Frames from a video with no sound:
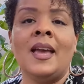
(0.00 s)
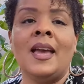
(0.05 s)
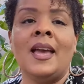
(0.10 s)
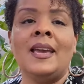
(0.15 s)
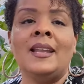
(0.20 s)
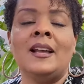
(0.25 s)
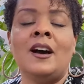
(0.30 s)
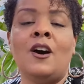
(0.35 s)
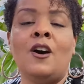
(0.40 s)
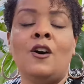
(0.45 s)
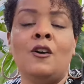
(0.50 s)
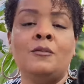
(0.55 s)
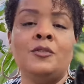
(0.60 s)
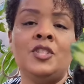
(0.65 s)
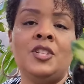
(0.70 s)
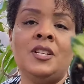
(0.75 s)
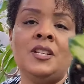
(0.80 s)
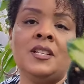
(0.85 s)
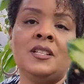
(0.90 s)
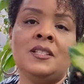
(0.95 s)
And I hope
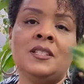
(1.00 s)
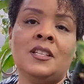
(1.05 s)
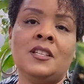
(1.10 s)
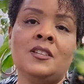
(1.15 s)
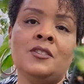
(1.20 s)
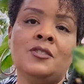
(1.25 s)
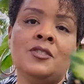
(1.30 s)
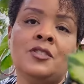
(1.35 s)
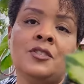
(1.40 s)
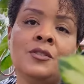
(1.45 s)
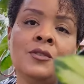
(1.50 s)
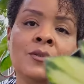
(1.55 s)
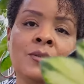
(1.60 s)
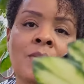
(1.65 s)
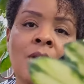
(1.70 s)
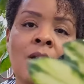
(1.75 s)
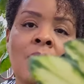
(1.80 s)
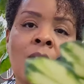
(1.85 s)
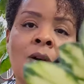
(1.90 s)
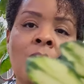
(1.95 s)
she continues to
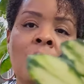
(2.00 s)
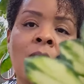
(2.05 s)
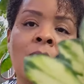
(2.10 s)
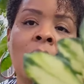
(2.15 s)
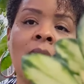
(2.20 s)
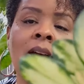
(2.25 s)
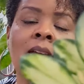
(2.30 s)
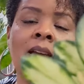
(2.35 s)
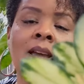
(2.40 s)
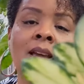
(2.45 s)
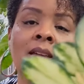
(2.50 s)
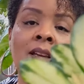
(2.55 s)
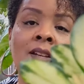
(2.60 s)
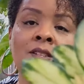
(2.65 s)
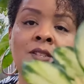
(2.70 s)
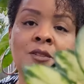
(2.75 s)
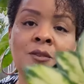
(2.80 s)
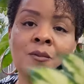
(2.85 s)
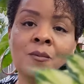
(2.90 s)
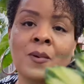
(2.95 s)
grow
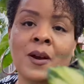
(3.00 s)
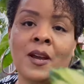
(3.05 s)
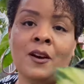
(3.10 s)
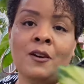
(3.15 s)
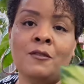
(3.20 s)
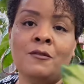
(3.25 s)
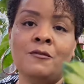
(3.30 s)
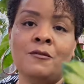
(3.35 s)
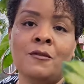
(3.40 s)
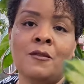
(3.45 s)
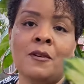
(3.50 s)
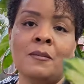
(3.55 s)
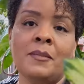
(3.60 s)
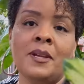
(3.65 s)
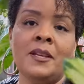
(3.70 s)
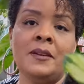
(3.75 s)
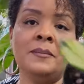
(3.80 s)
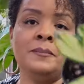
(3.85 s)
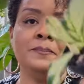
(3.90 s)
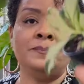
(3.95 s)
and do well for
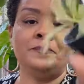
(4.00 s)
me.